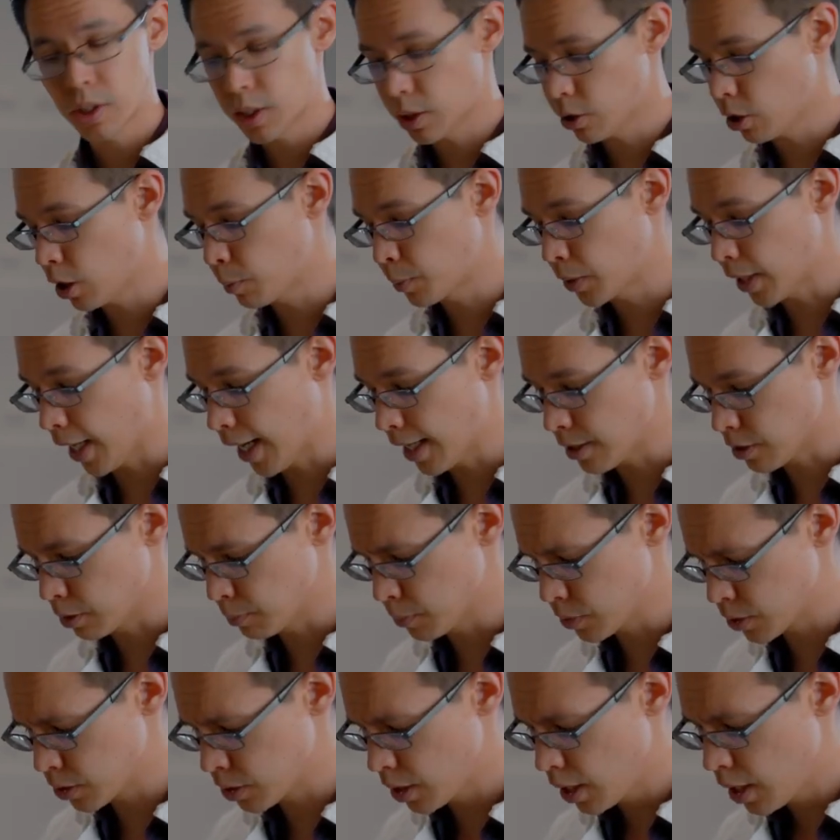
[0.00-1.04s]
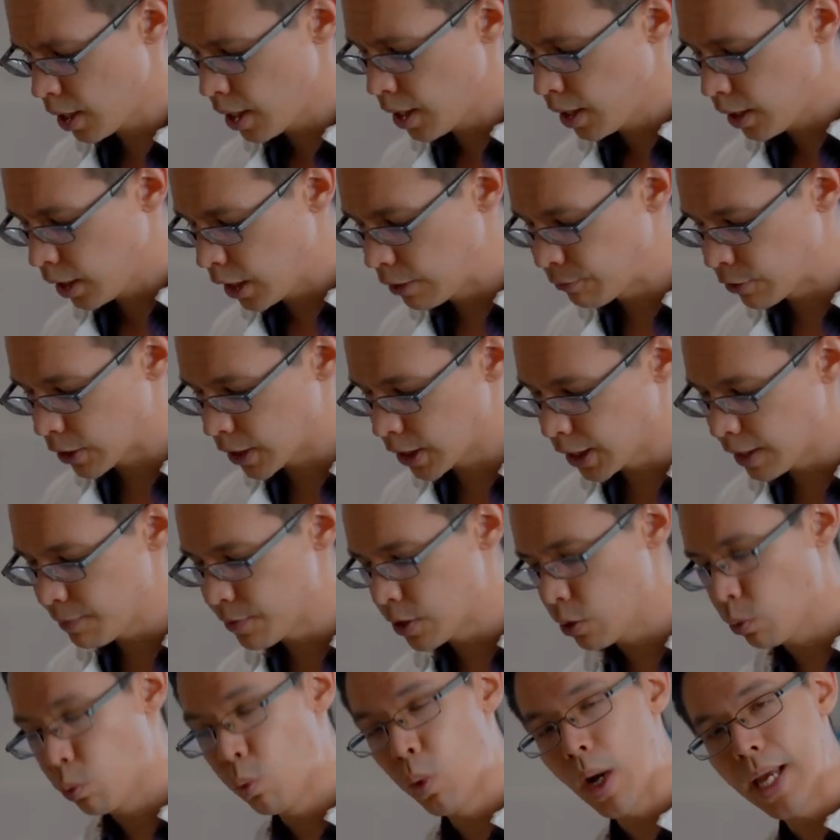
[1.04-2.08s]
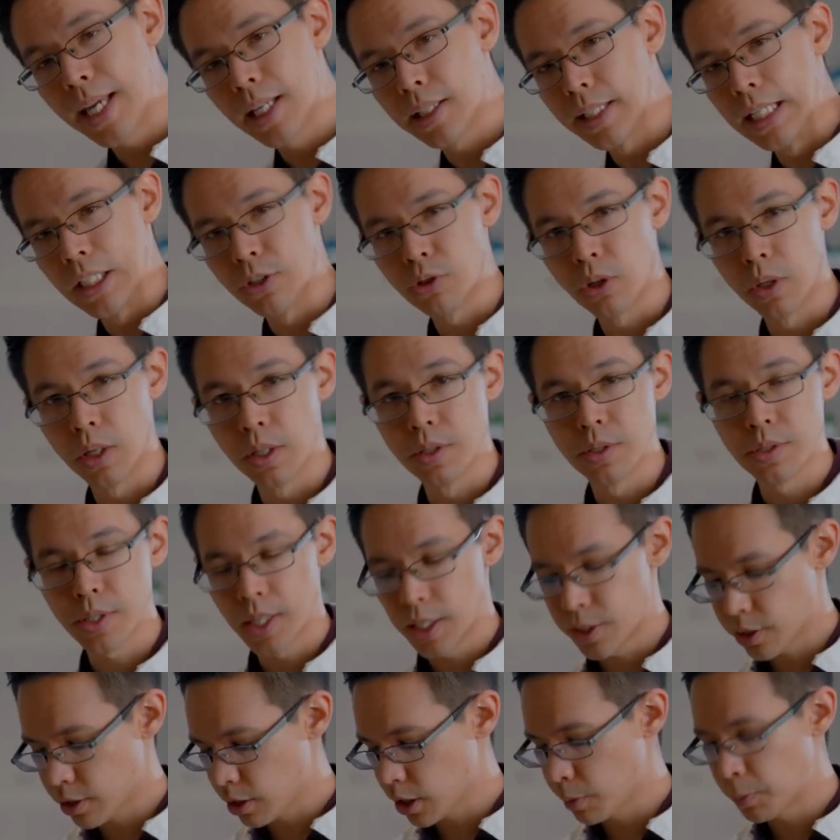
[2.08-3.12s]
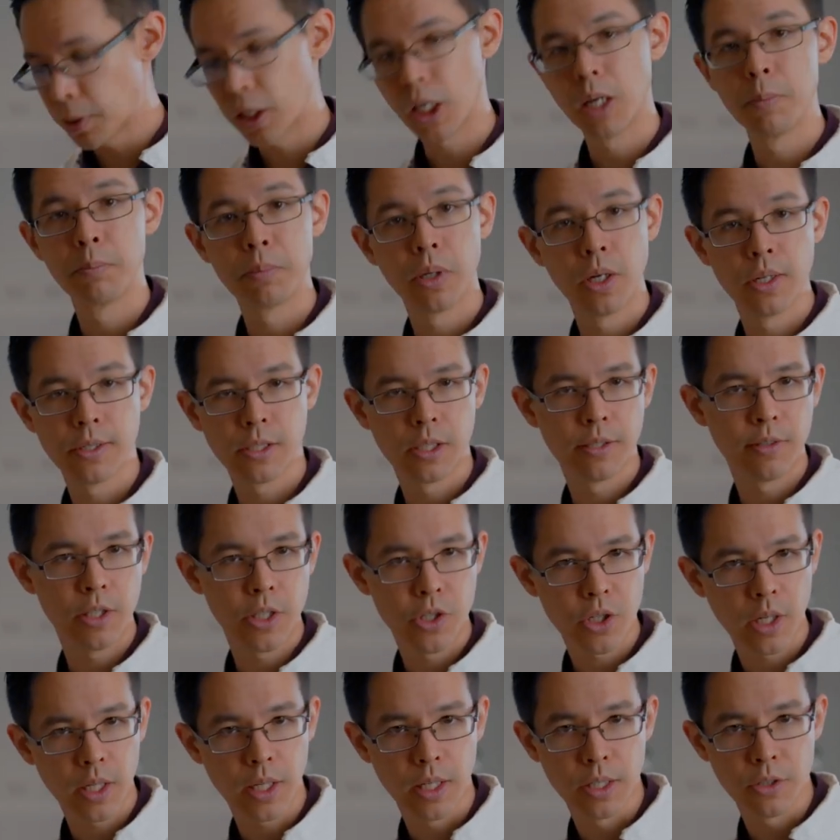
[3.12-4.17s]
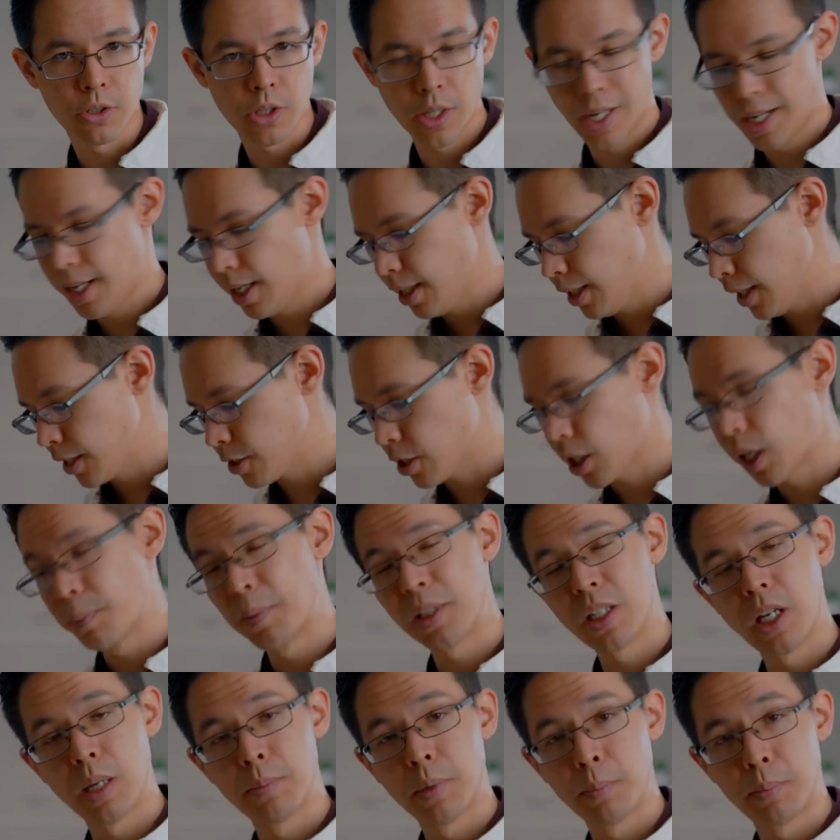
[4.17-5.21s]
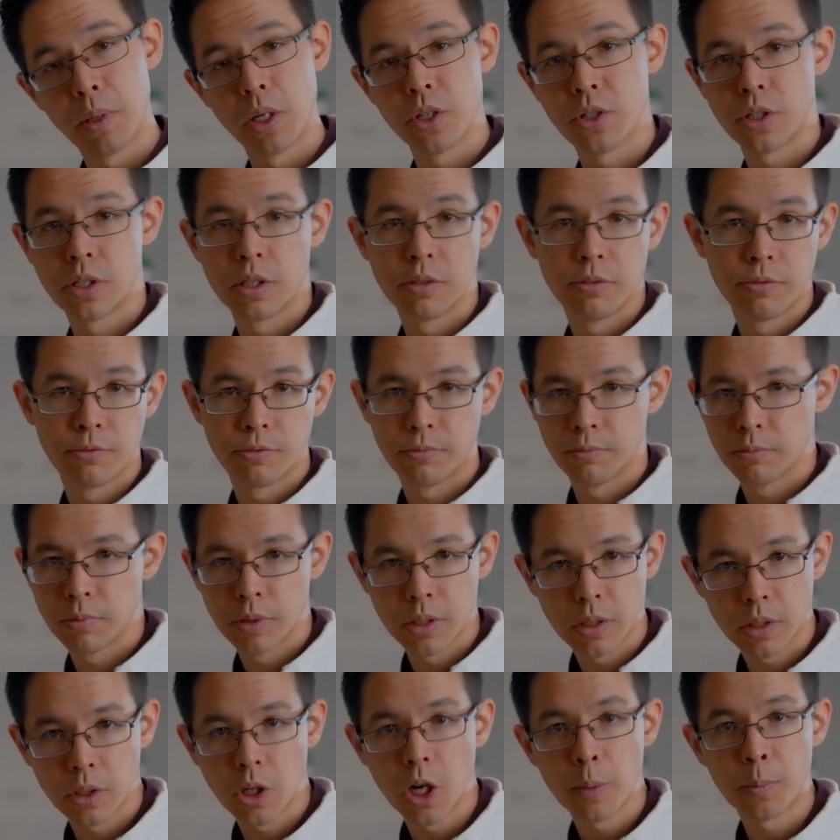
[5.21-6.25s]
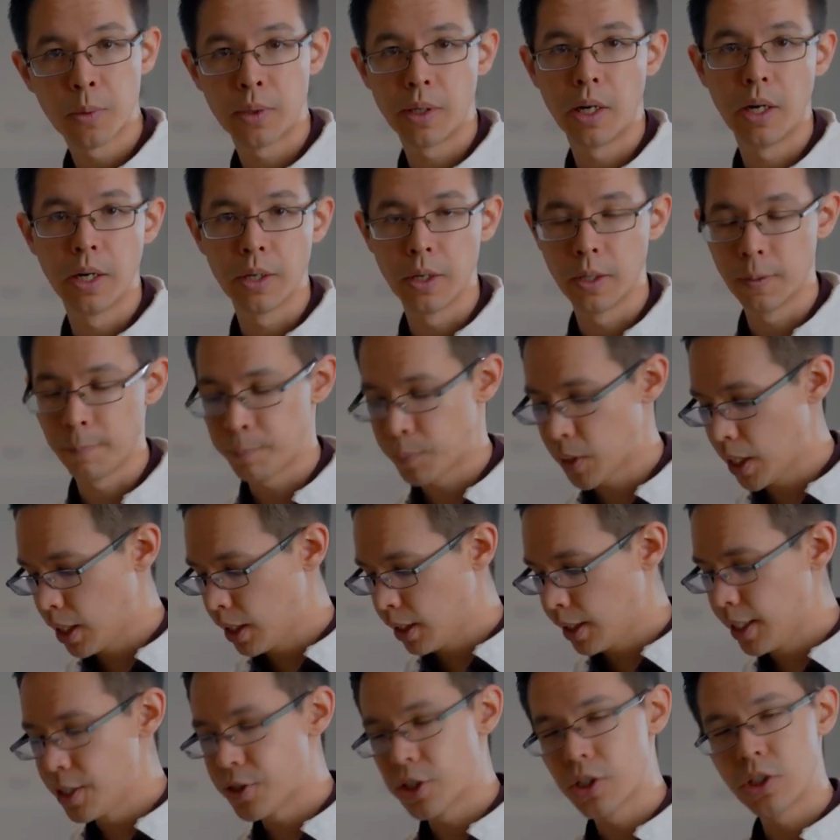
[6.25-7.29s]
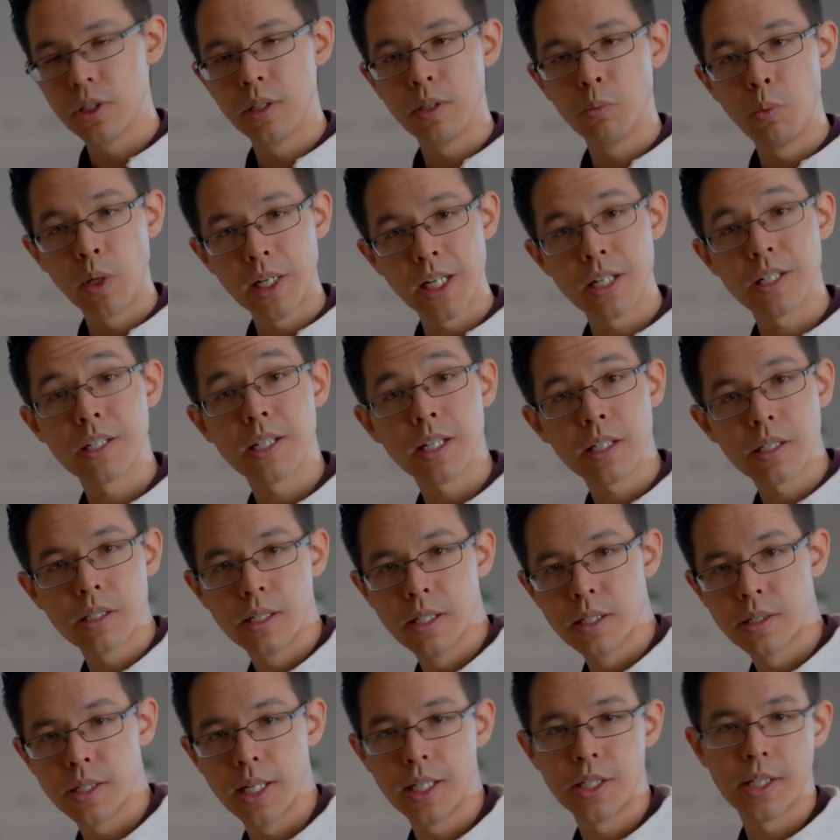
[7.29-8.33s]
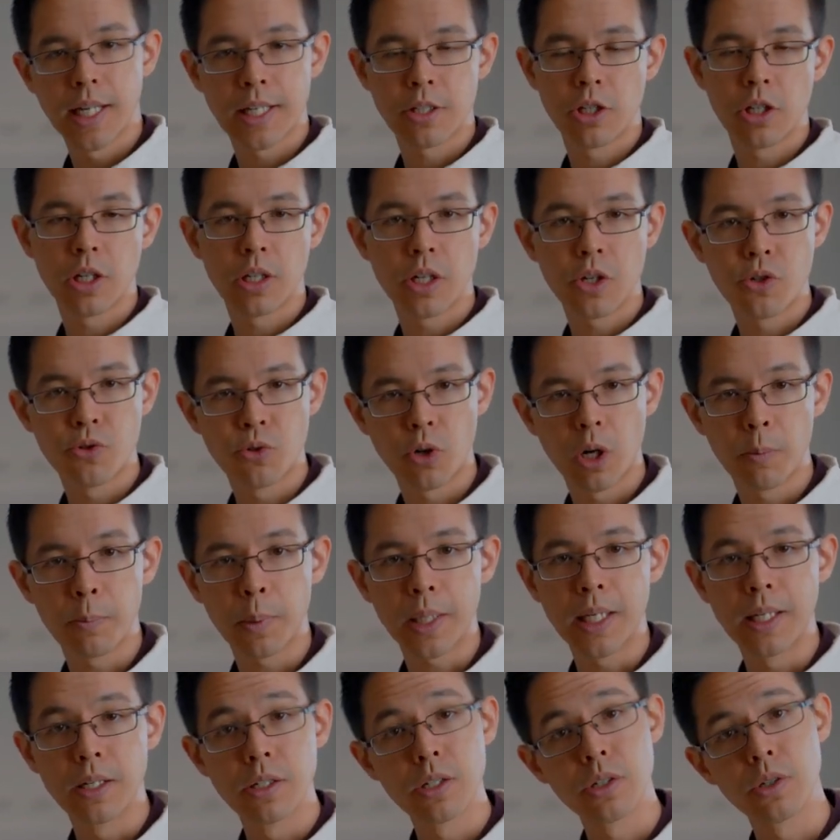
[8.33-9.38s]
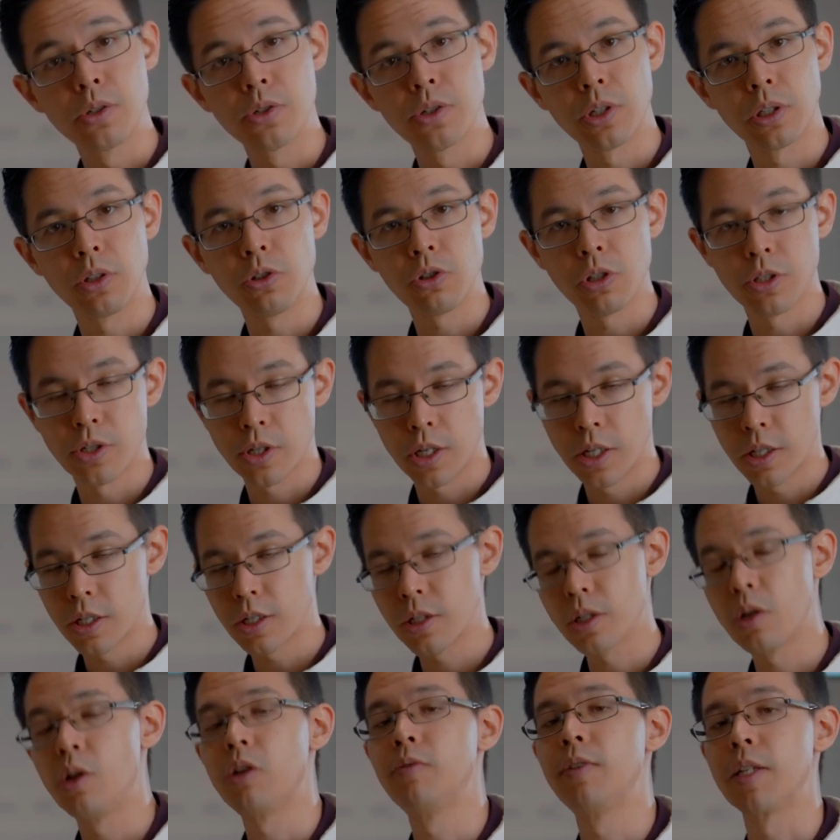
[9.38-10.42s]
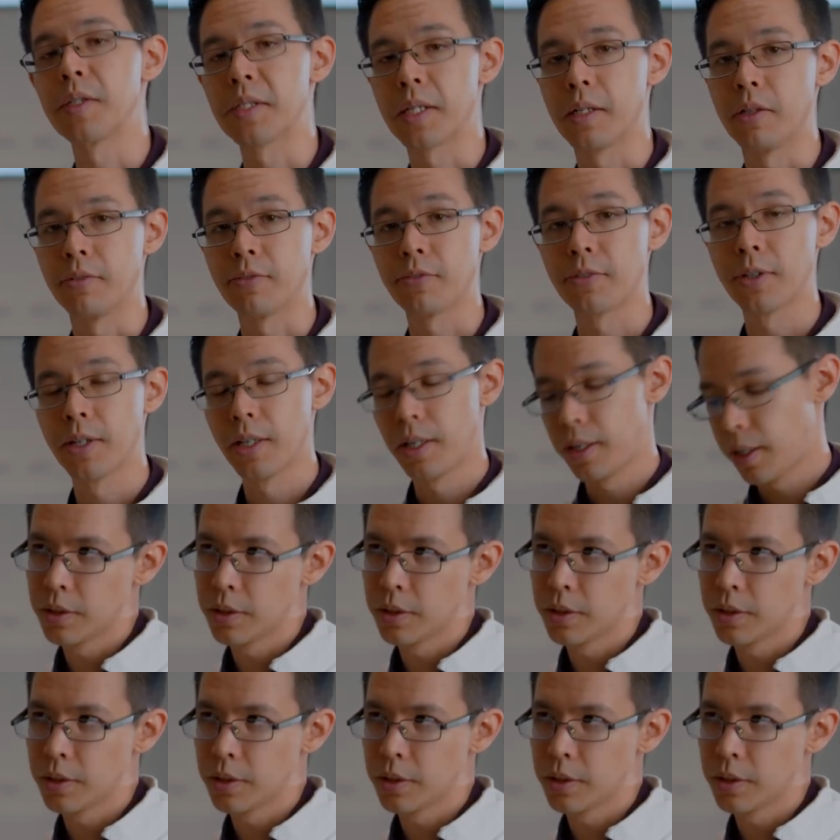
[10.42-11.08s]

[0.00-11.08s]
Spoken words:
They're copper atoms. If it gives away electrons, it's going to become positively charged. It's going to become a positive copper ion. When it does this, it's actually going to drop into solution. It's going to dissolve itself.